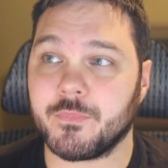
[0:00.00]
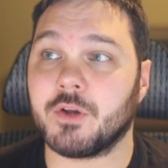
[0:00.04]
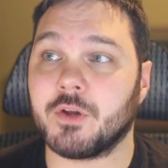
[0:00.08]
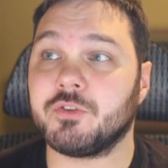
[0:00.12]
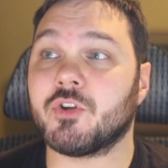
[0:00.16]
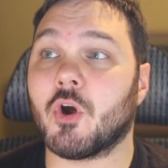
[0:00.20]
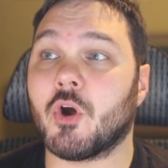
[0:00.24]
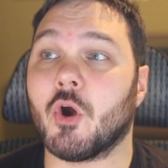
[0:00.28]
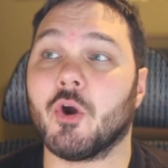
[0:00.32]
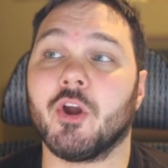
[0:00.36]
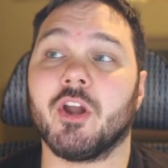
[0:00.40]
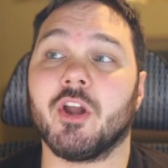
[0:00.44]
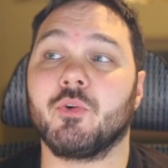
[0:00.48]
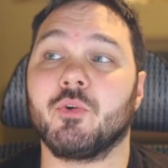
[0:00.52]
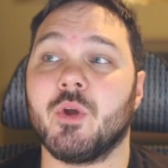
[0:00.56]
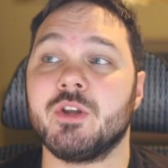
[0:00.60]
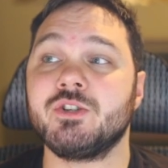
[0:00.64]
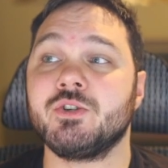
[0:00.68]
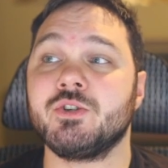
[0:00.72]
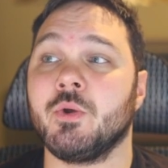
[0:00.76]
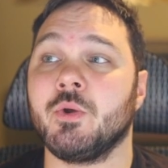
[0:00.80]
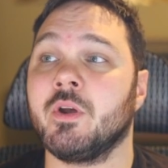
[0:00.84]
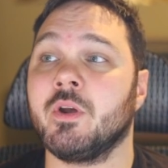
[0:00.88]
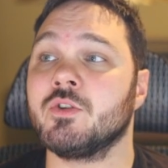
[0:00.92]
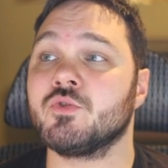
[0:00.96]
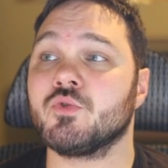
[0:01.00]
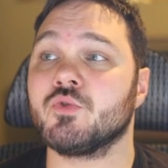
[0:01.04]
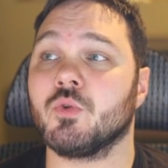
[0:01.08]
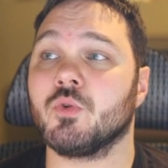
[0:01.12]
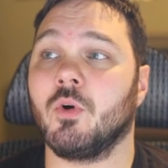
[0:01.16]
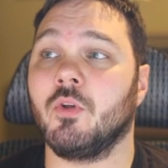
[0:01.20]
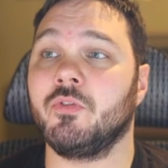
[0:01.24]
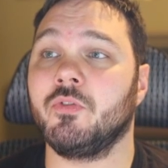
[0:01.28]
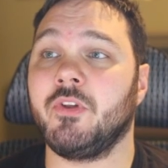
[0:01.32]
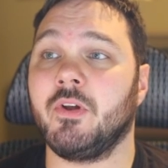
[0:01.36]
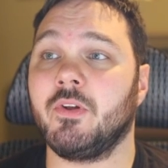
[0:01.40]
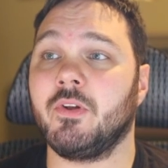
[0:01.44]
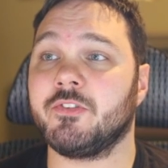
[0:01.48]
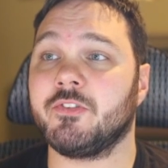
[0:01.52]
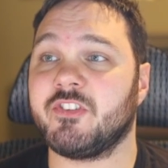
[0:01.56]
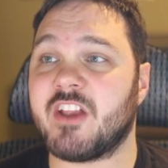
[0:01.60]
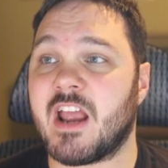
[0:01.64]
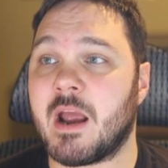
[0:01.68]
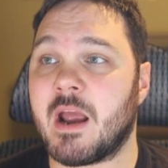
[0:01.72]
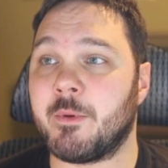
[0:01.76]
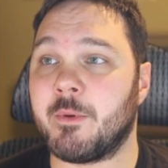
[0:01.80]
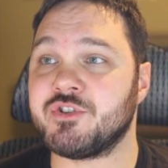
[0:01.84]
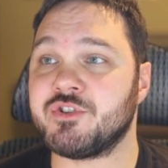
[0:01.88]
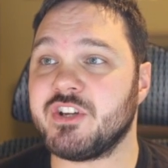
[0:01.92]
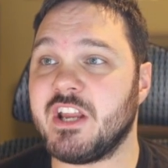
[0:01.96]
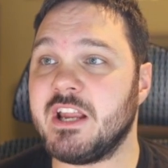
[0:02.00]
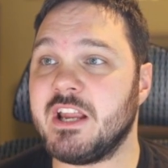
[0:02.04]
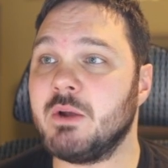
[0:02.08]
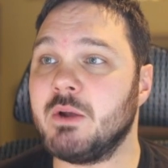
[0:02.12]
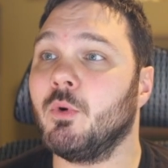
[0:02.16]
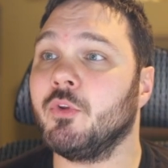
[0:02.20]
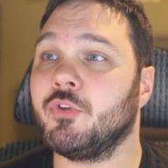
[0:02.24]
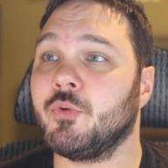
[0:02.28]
Target creature you control deals damage equal